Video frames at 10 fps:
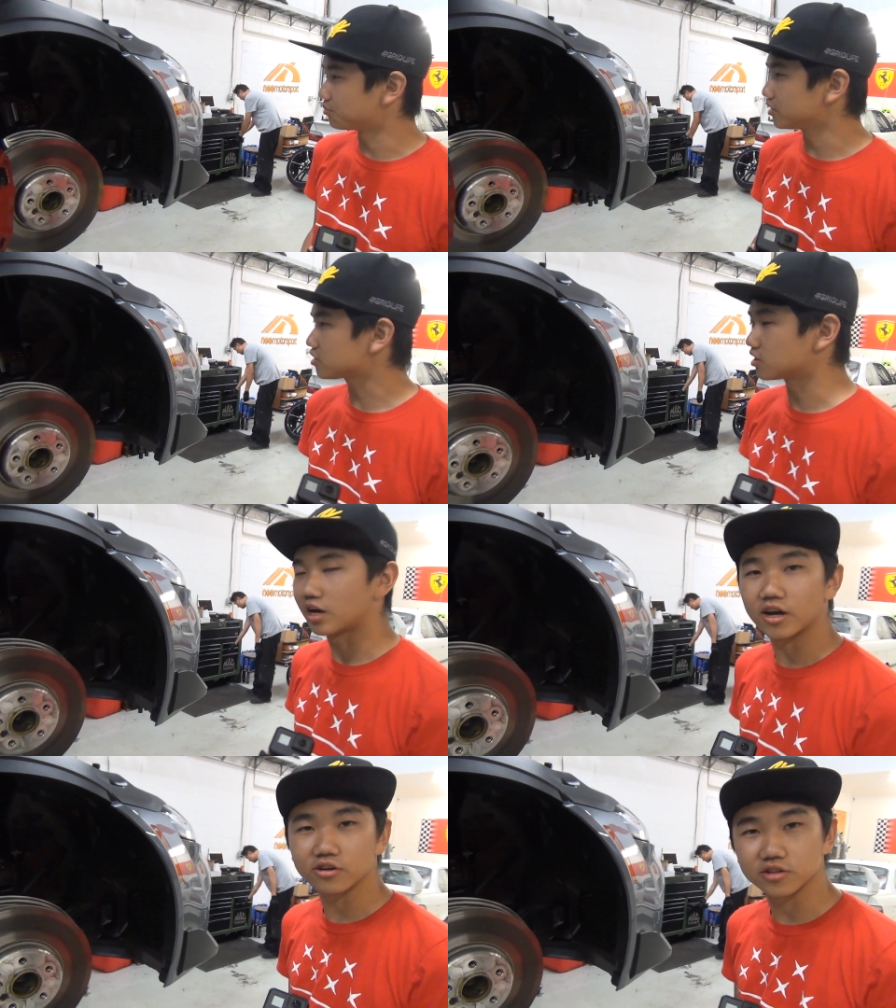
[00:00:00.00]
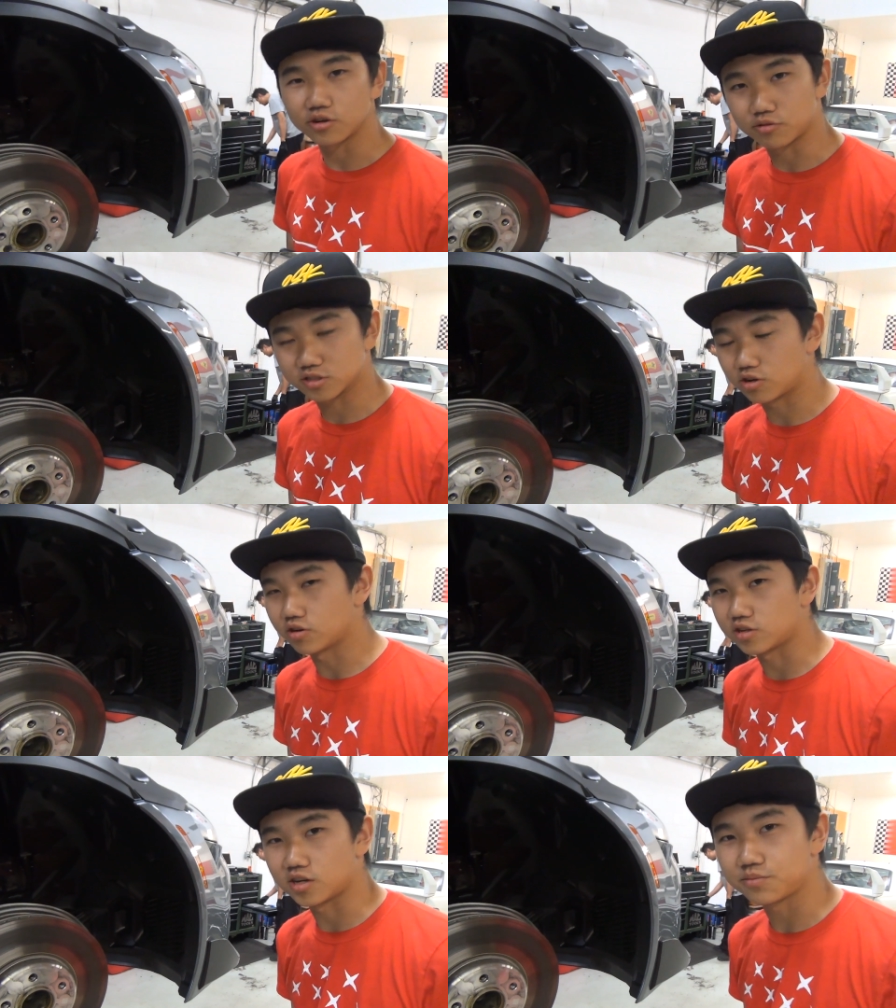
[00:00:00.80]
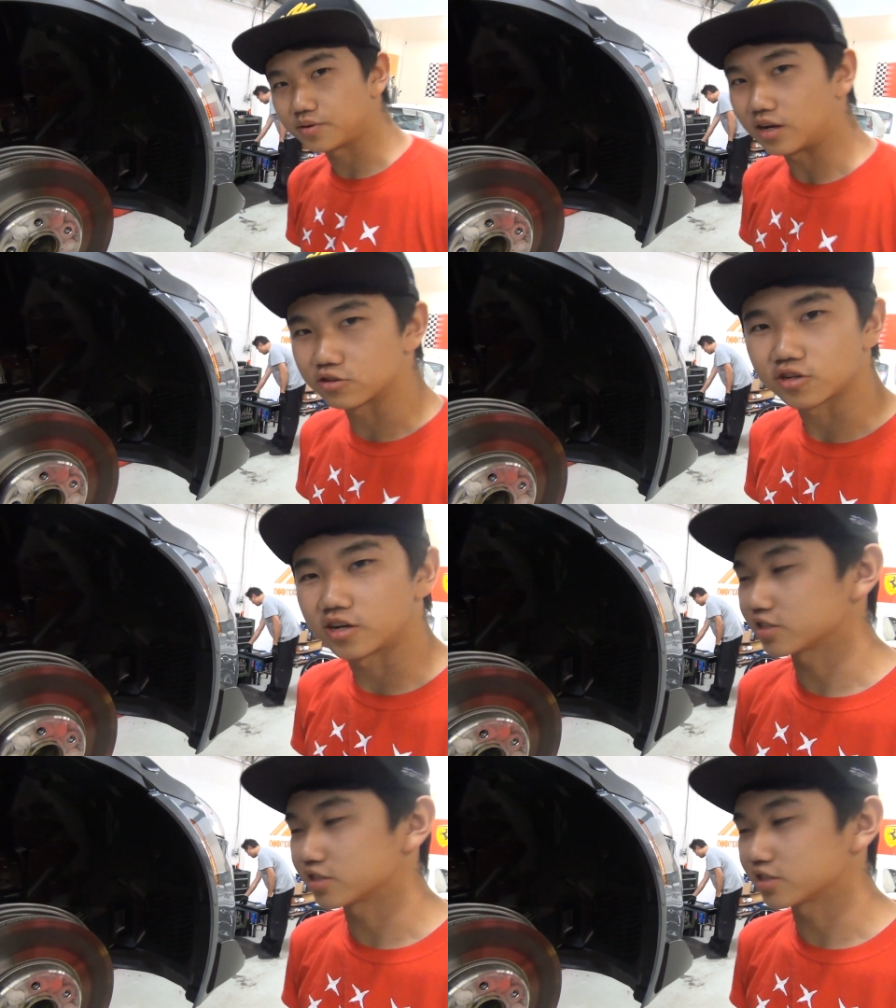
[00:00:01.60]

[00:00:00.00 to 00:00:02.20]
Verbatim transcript: With Mr. I don't know what's going on, but I'll try to